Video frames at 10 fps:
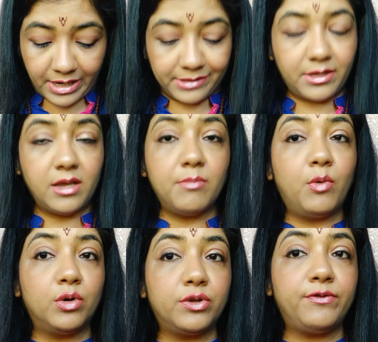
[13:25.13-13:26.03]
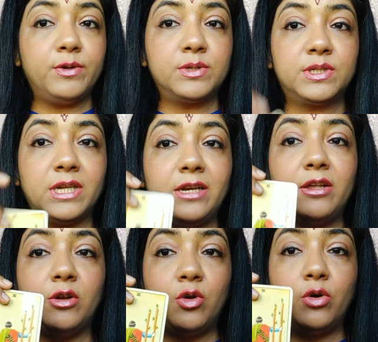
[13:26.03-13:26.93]
I think both of you still
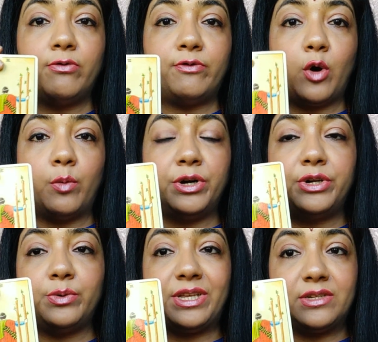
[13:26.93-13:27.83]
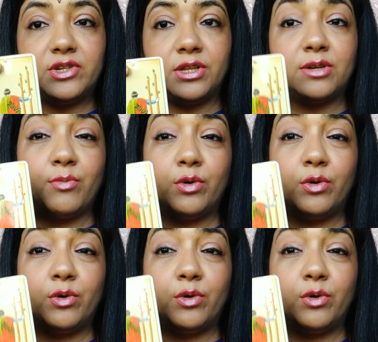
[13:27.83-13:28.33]
look forward to each other.